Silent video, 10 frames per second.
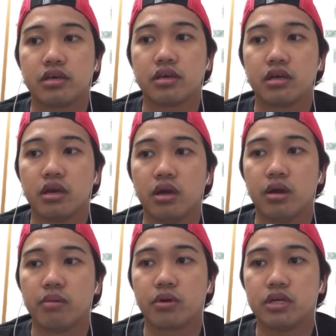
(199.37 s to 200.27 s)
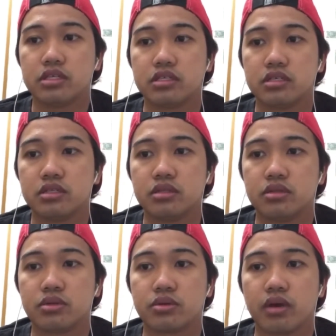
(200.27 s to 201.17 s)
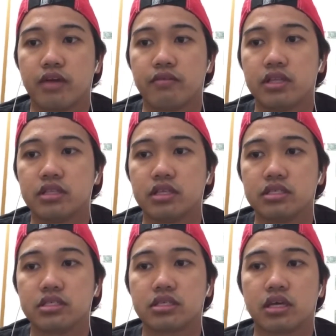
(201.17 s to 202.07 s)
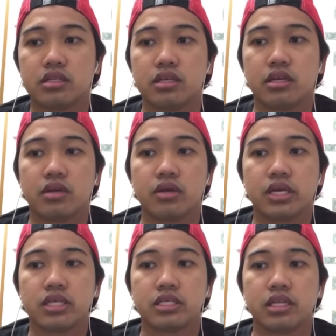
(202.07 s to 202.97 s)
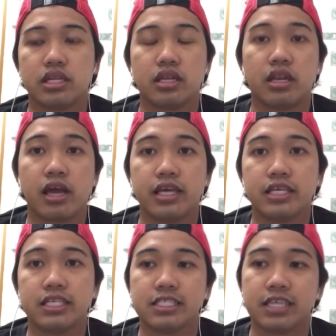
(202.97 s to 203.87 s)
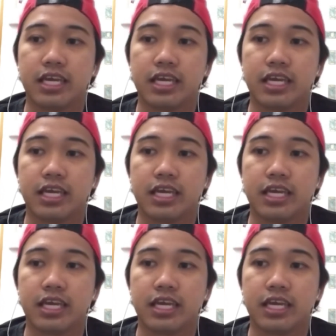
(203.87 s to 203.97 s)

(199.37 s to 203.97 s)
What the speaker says: production to advantage country locations like China,